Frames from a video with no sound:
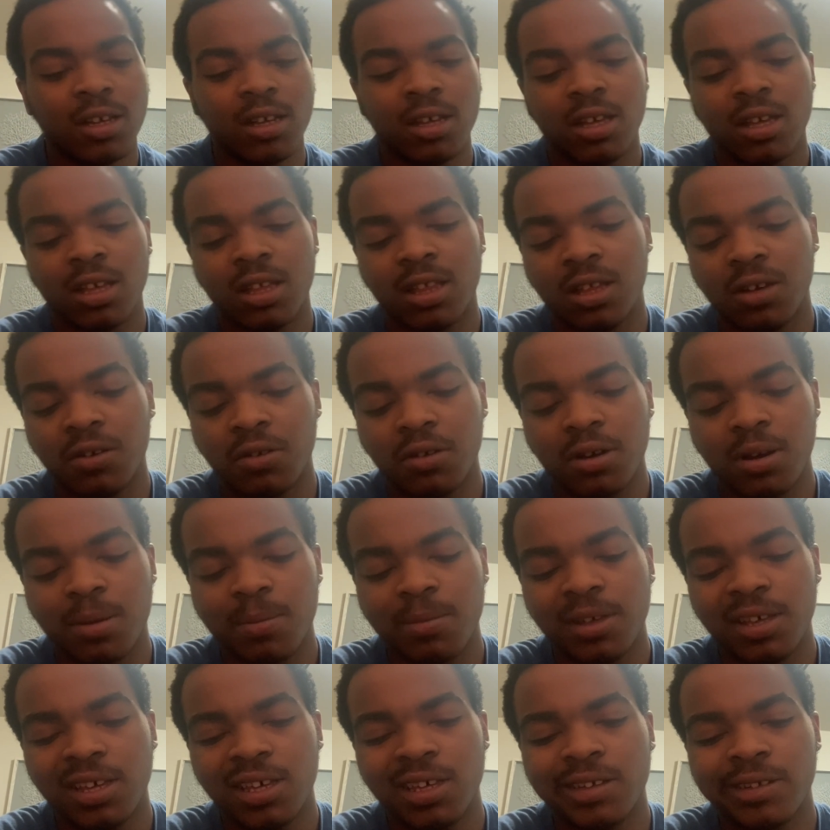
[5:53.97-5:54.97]
And it, I
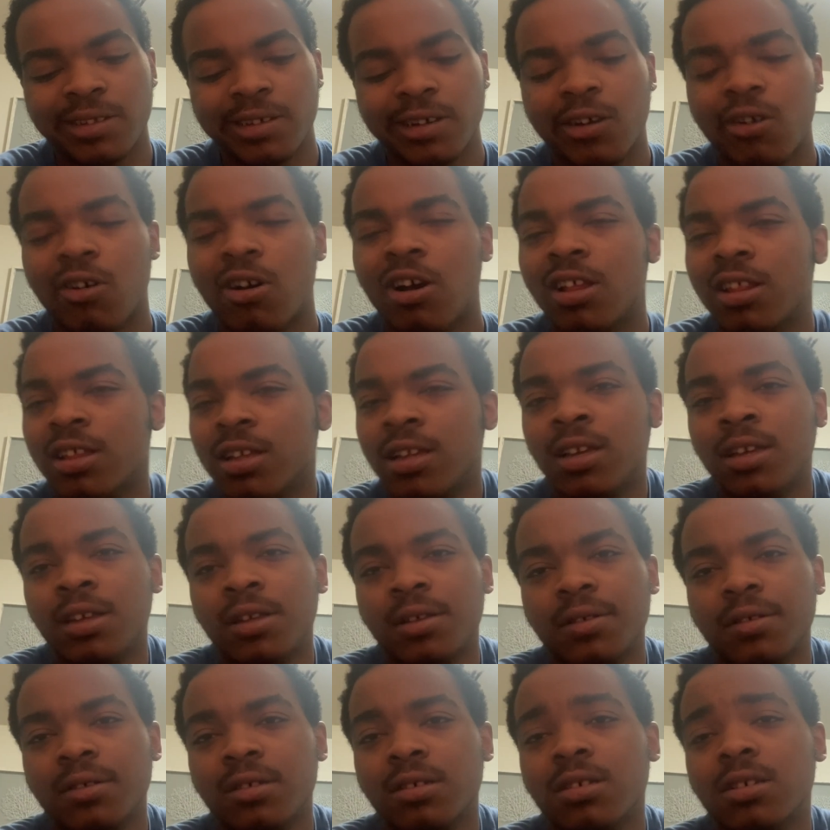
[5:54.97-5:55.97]
mean, the quality,
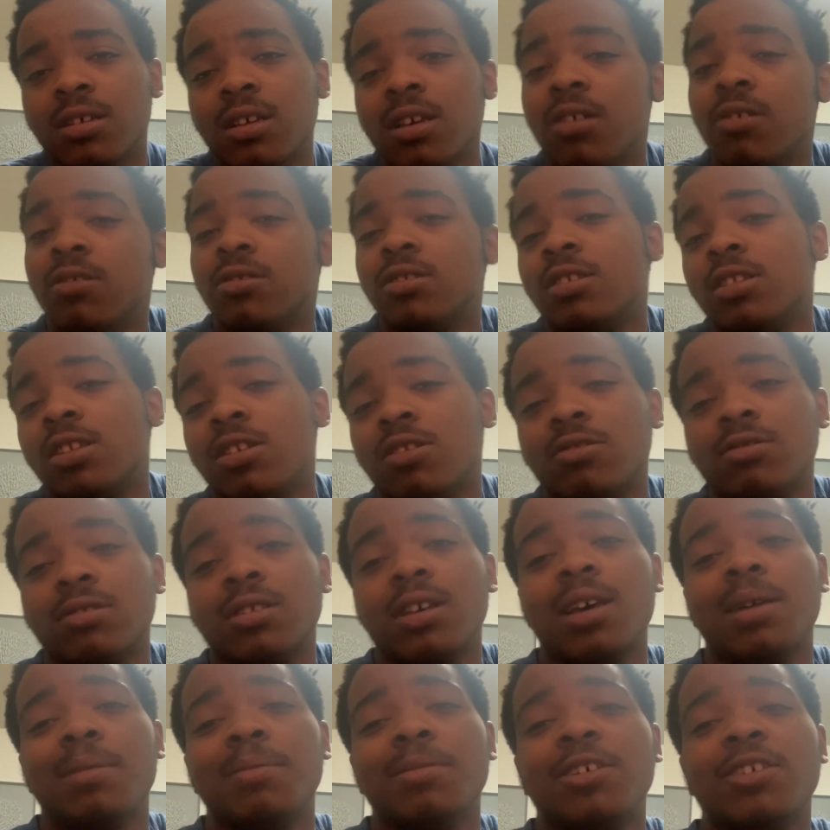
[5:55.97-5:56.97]
it was a long
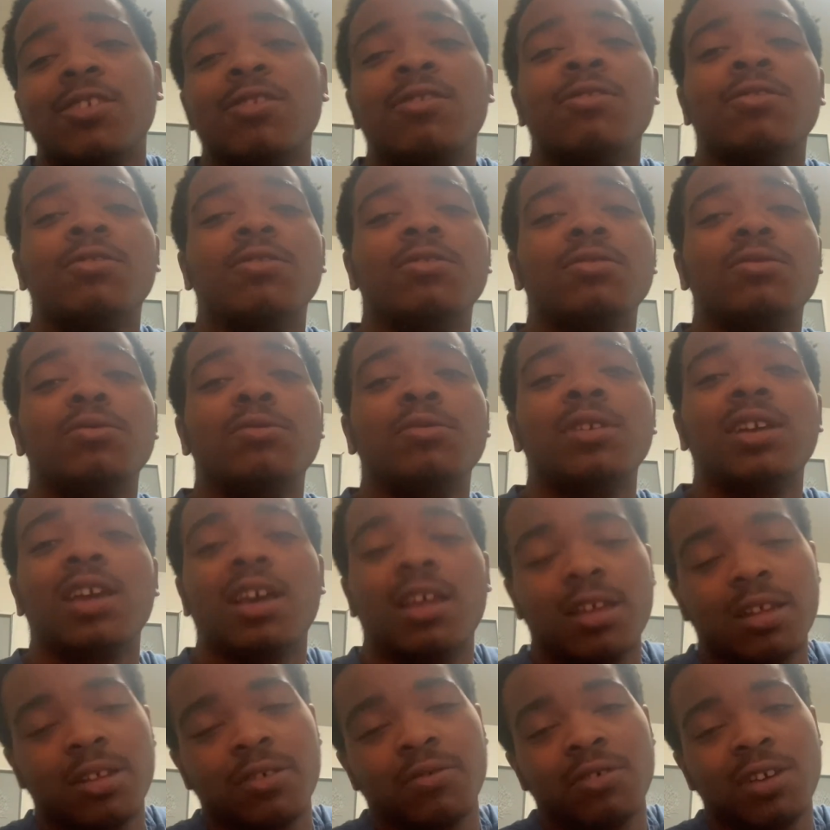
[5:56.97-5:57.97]
time ago we
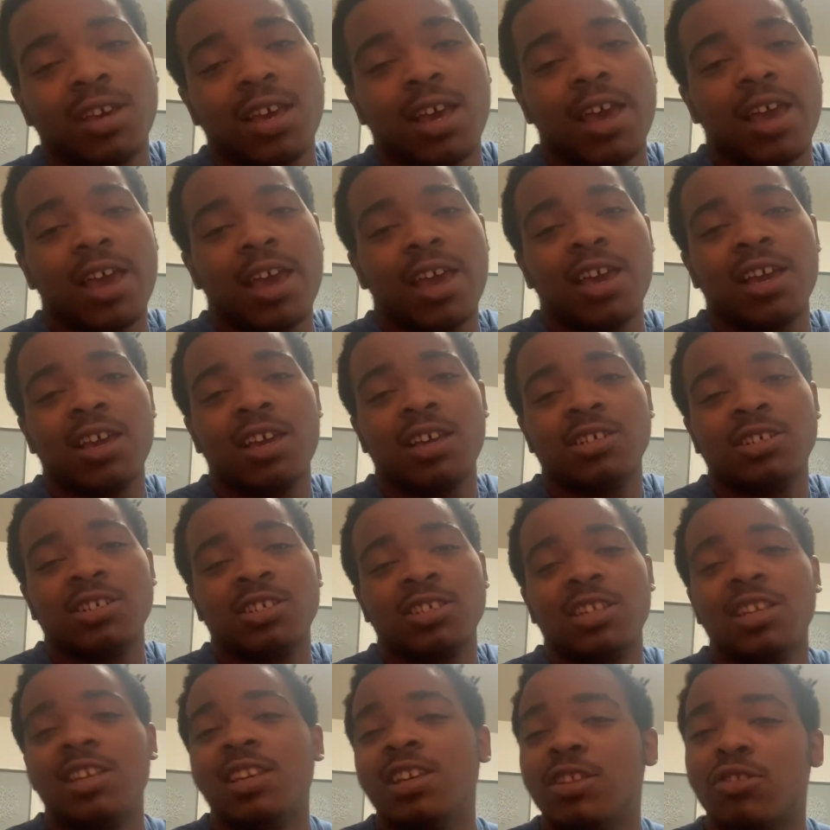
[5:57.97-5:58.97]
got we got
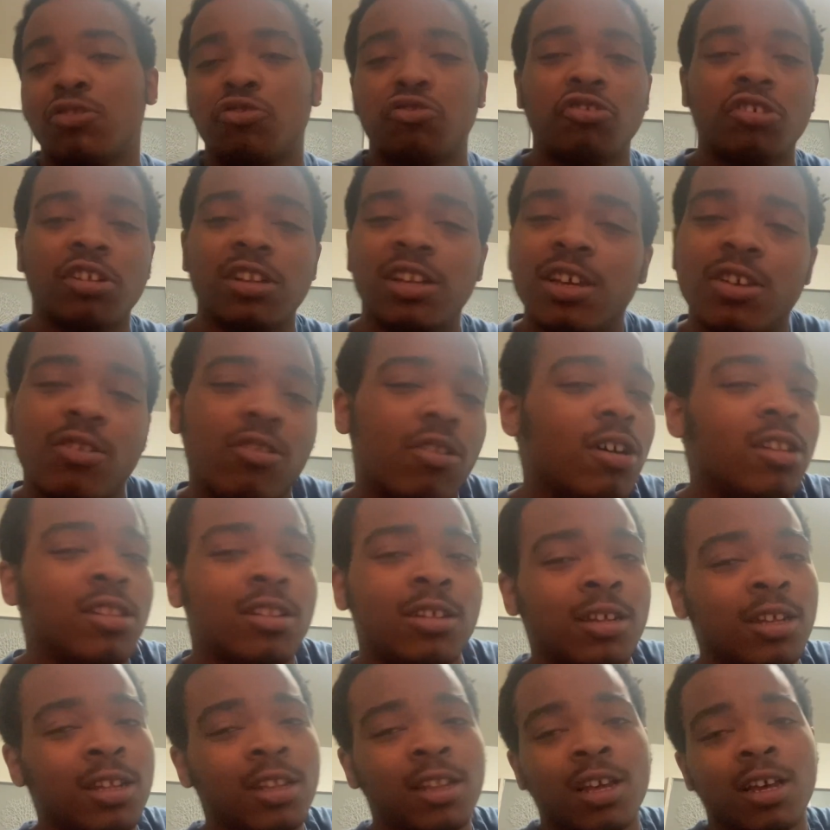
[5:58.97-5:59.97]
HD 3D
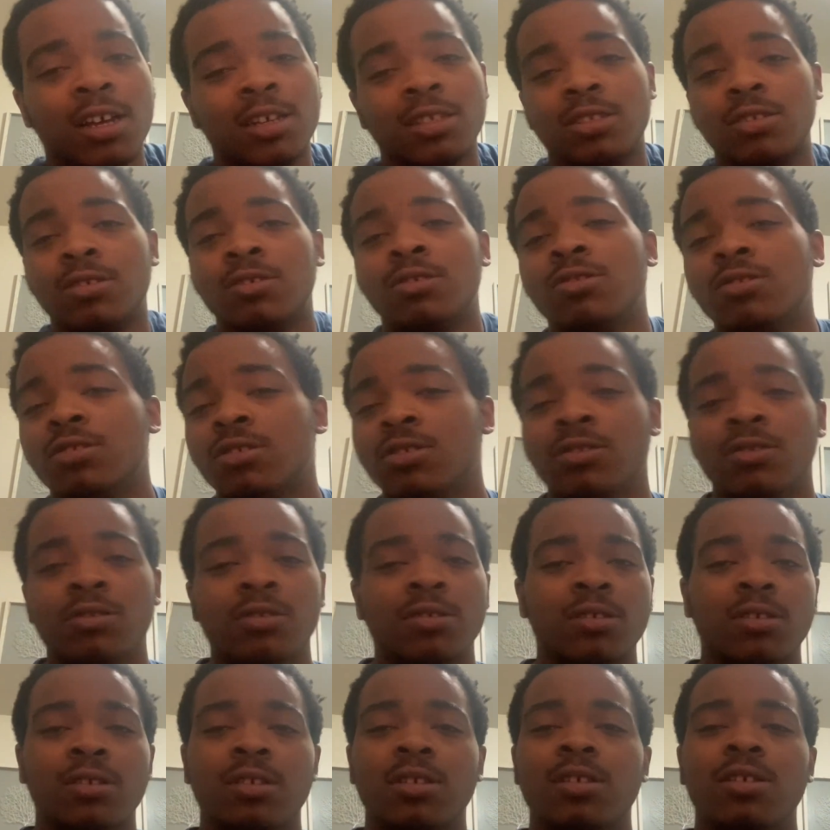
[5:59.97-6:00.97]
quality now, so you know
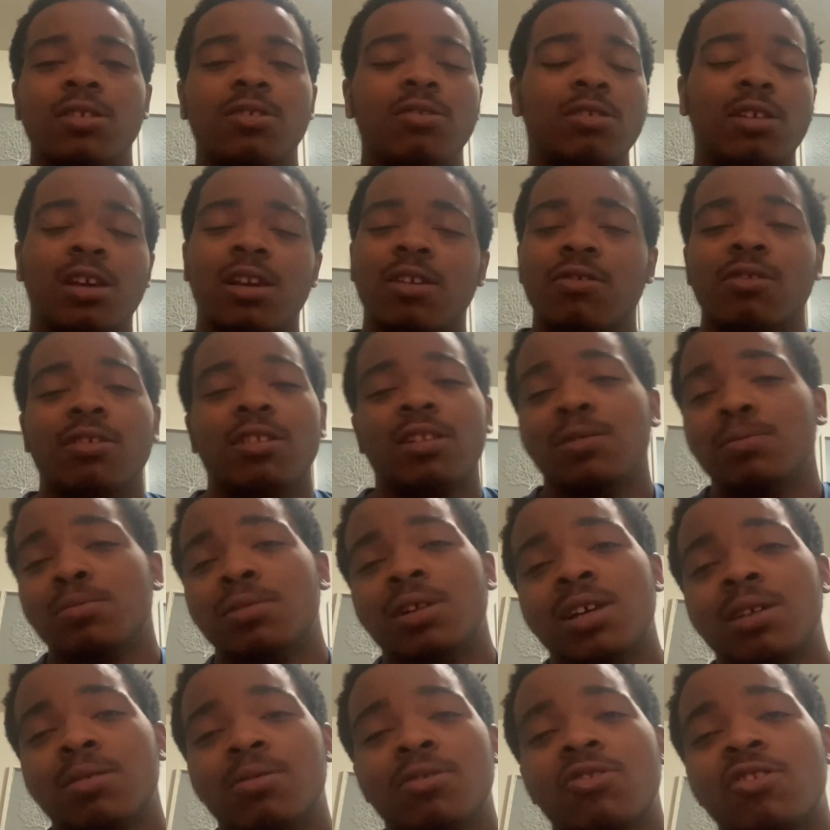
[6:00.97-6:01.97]
you can't really
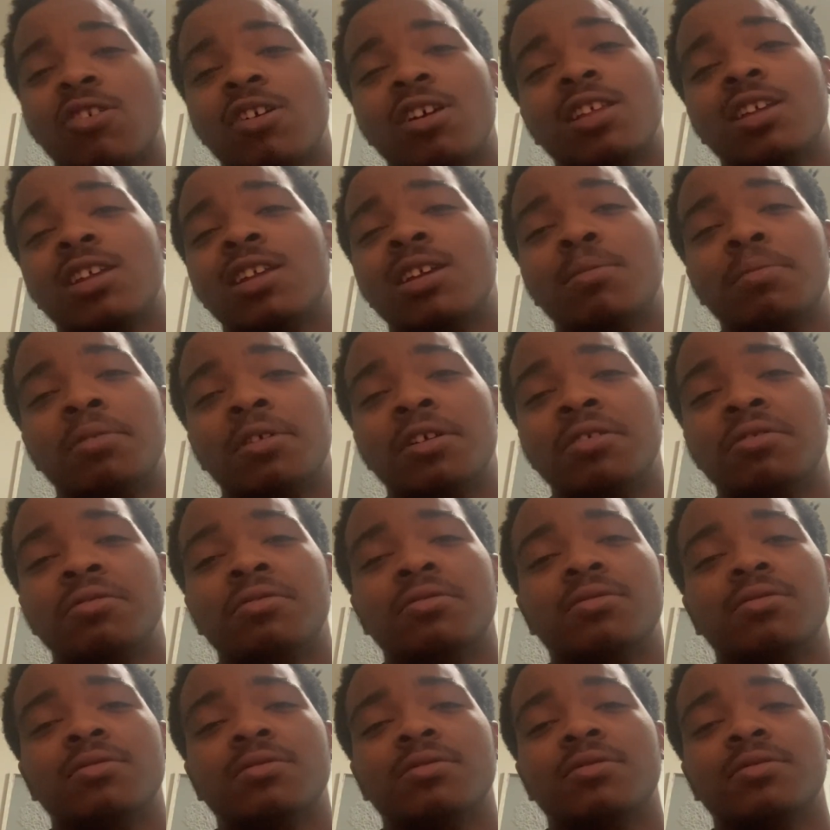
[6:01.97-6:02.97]
blame the quality, bro.
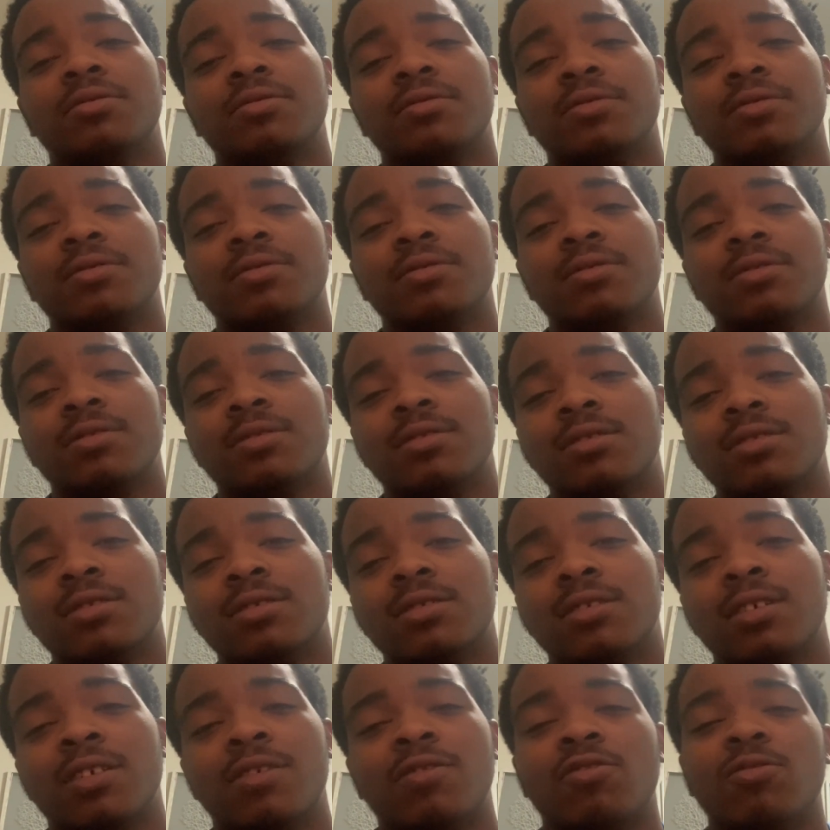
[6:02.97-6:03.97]

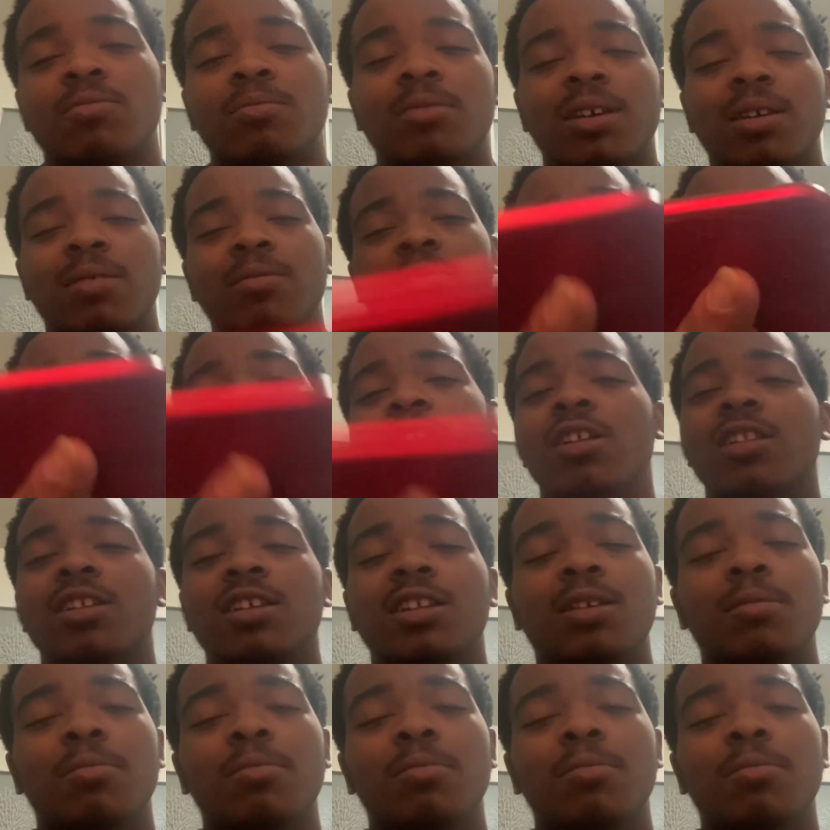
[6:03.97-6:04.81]
If you blame the quality,